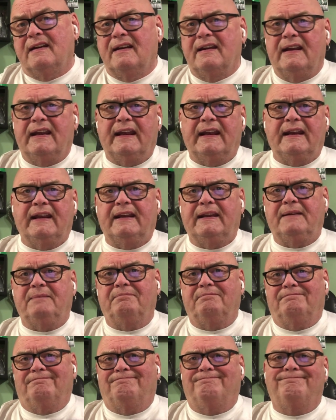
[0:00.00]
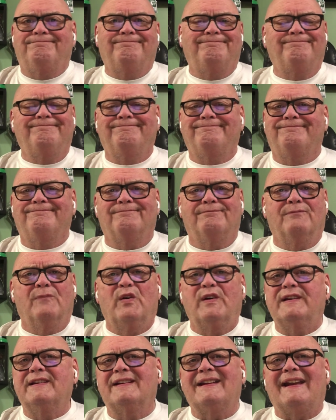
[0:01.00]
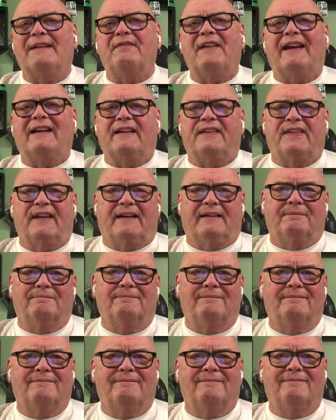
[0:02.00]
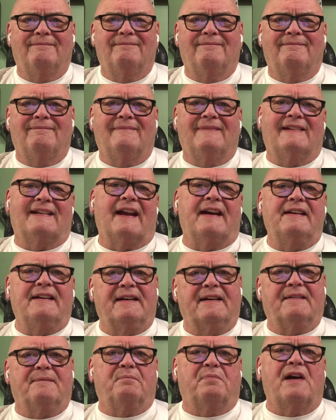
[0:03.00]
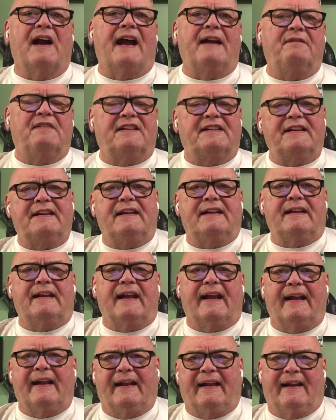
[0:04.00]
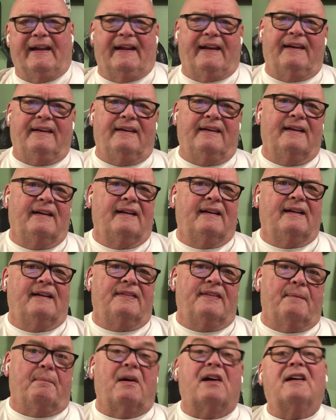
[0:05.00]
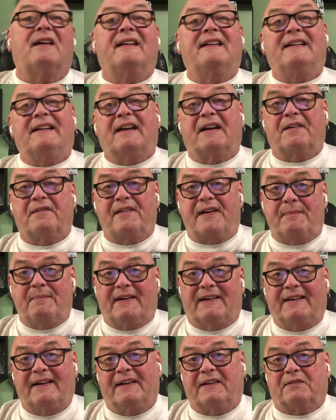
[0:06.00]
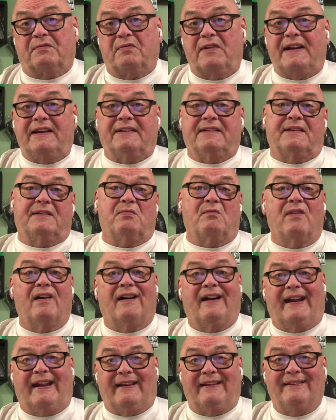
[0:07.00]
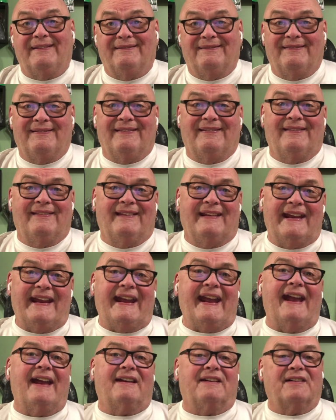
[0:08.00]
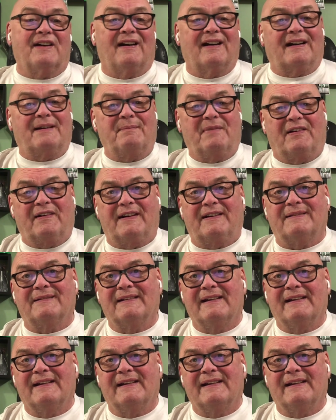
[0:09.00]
he wouldn't give anything, citing privacy and the bargaining agreement as reasons why he can't talk about it.